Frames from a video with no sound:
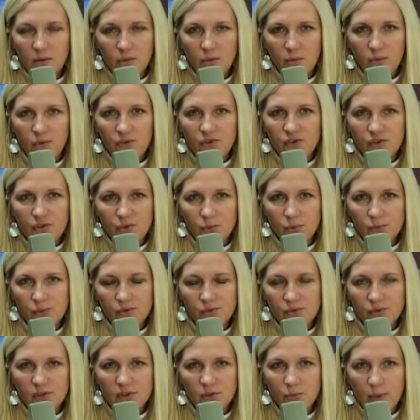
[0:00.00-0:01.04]
old shoes
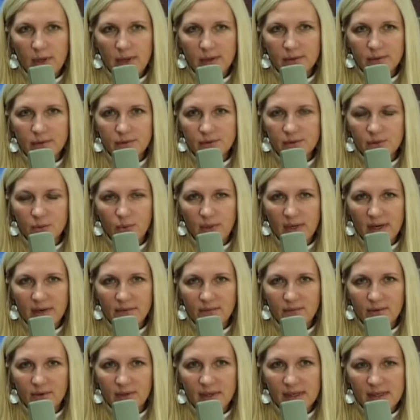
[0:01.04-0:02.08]
or sweaters or
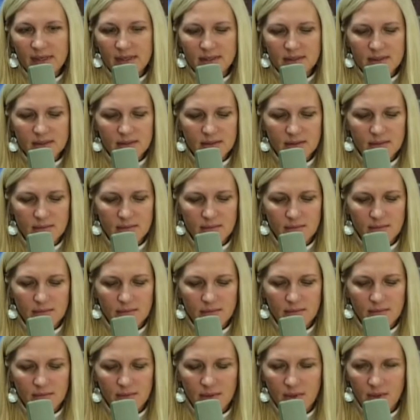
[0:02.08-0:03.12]
whatever it is,
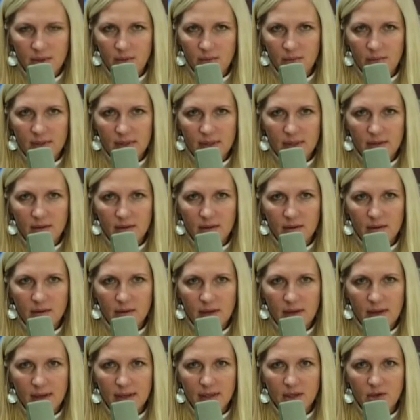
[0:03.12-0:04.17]
that
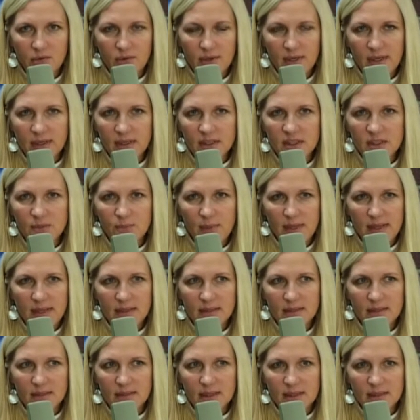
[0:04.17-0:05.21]
I create a
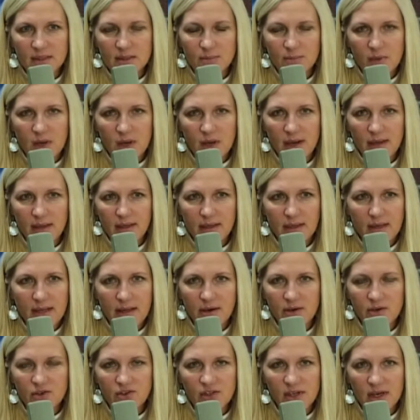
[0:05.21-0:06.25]
space that's mine and
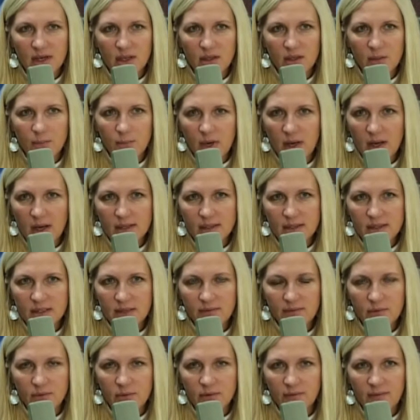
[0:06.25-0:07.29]
energetically
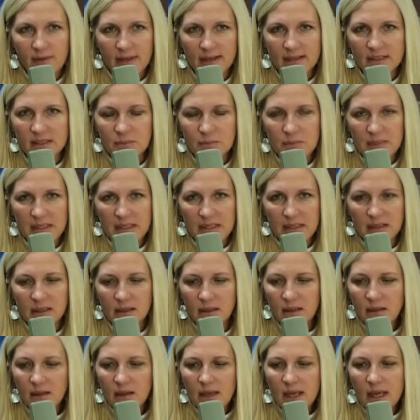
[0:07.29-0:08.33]
positive and reflects me.
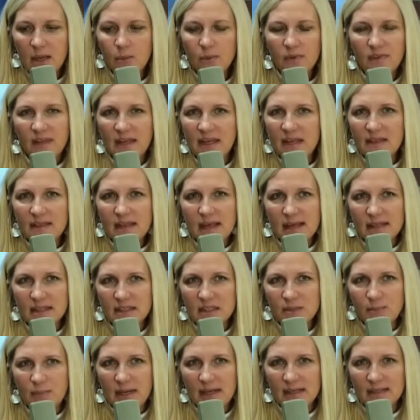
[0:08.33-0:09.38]
And within that
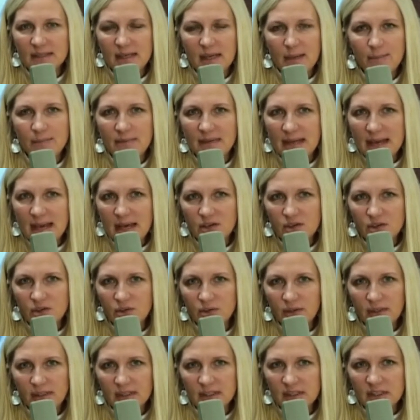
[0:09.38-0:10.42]
space, I'm
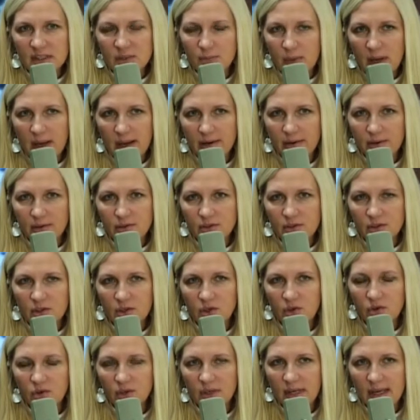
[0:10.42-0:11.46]
naturally inspired to
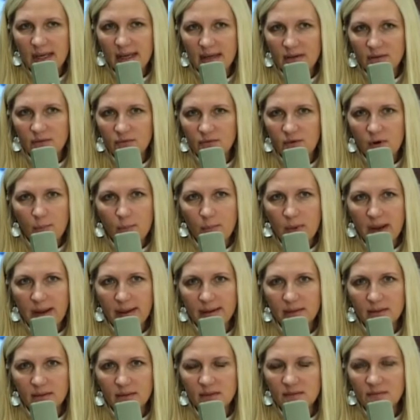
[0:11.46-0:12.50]
create from
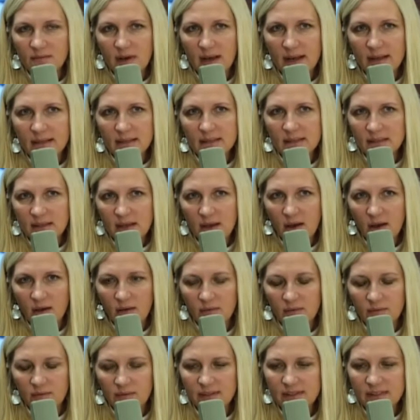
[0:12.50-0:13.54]
my divine
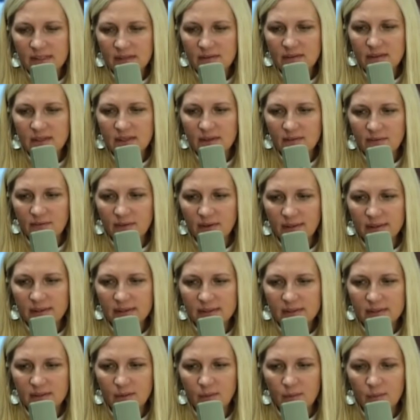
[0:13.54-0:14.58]
self. You see the
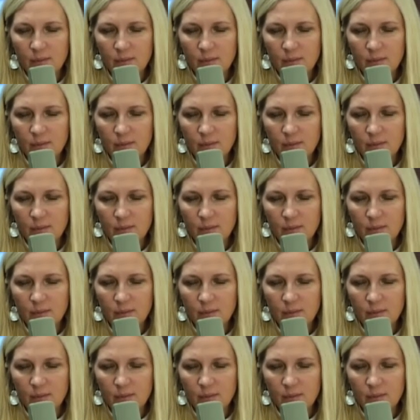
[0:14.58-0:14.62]
difference?